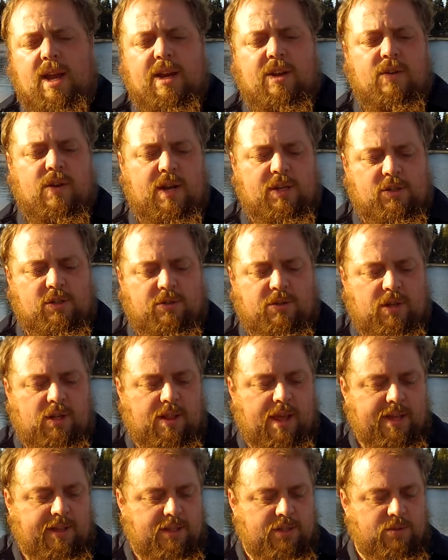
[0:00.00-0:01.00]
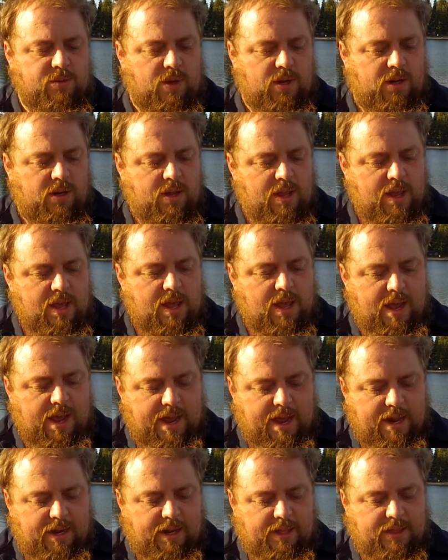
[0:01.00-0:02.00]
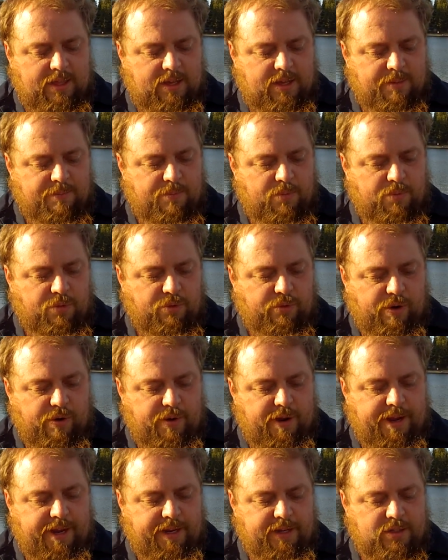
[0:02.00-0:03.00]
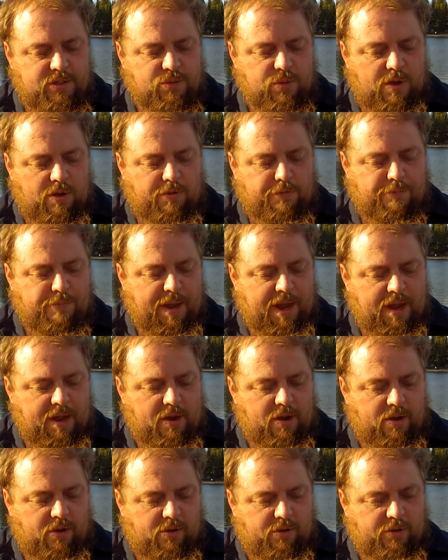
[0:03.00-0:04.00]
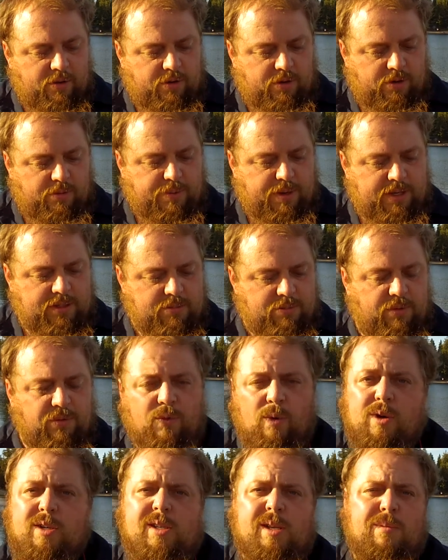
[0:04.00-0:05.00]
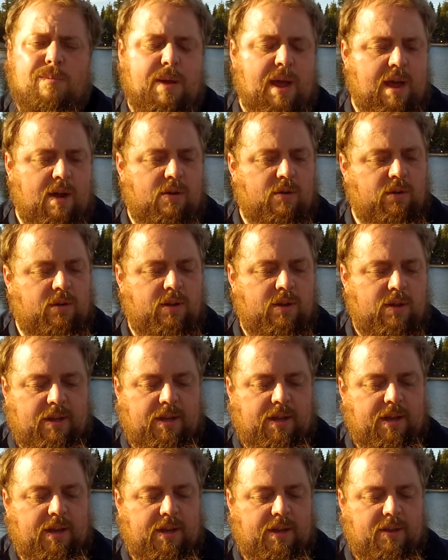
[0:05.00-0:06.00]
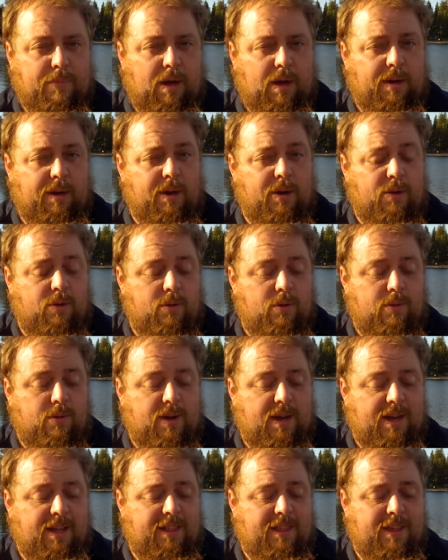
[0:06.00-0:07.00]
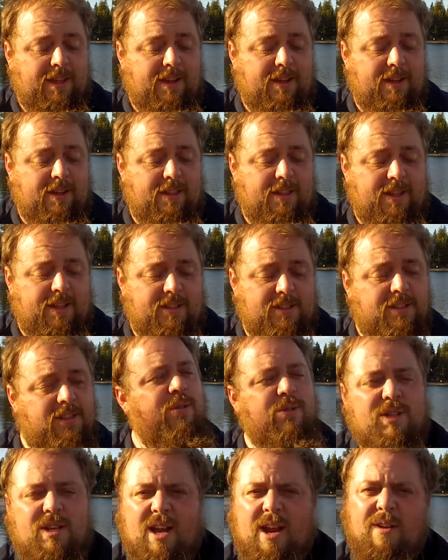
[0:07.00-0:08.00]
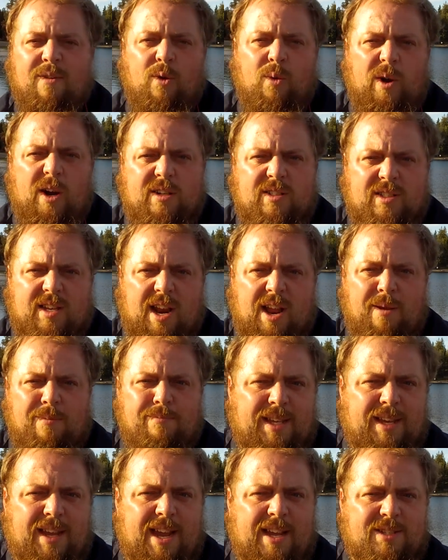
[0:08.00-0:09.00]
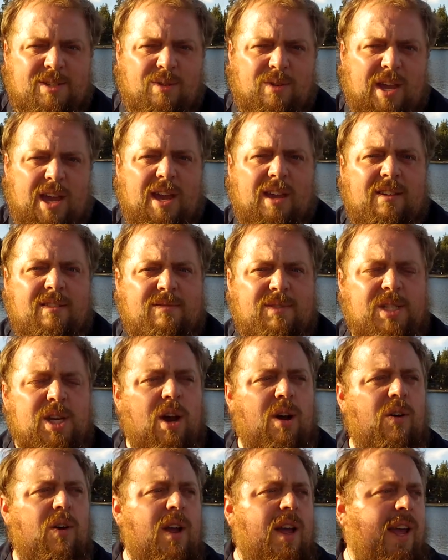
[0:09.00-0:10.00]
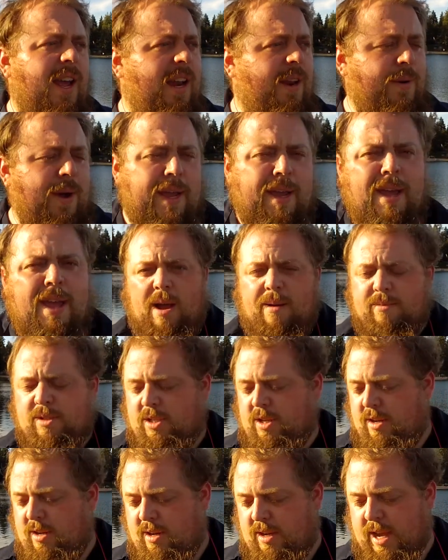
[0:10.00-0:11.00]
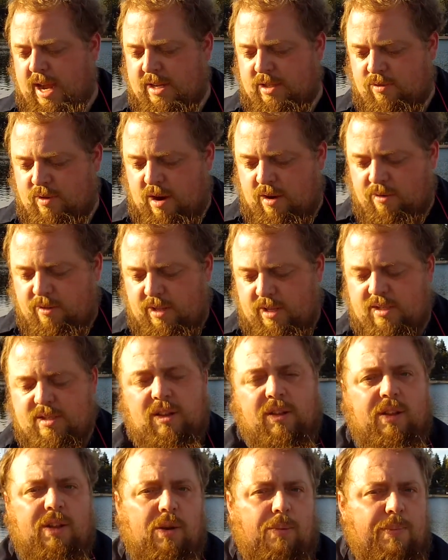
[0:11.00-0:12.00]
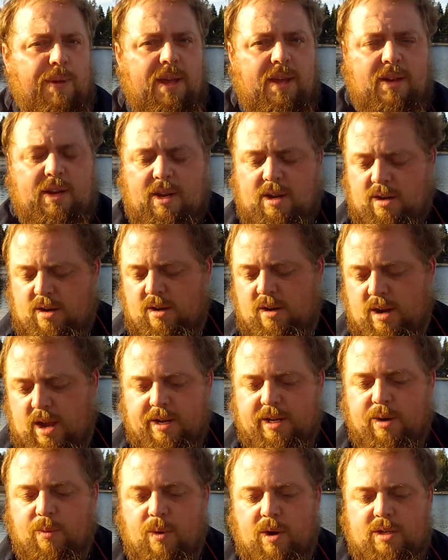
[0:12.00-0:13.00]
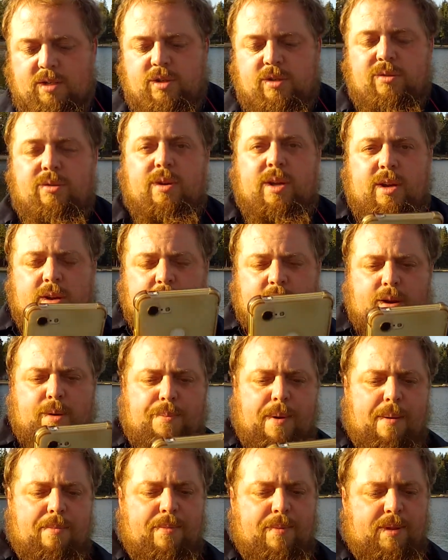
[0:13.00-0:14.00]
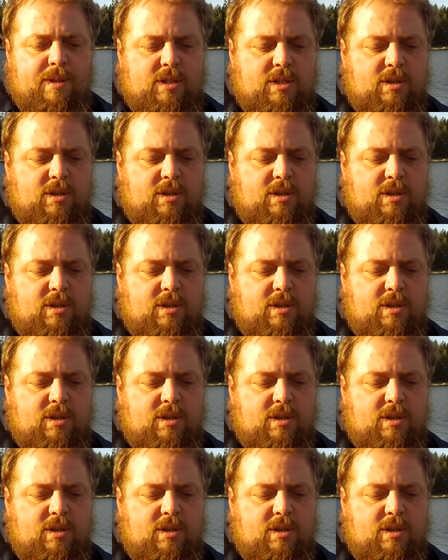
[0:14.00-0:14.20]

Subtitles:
I do actually really like this one. And I think I'm throwing 12-pound or possibly 14-pound mono, I think, on this. It was kind of a weird setup. It casts okay. So anyway, I'm just going to cast around with this a little bit here. I did want to, it'll pop up on the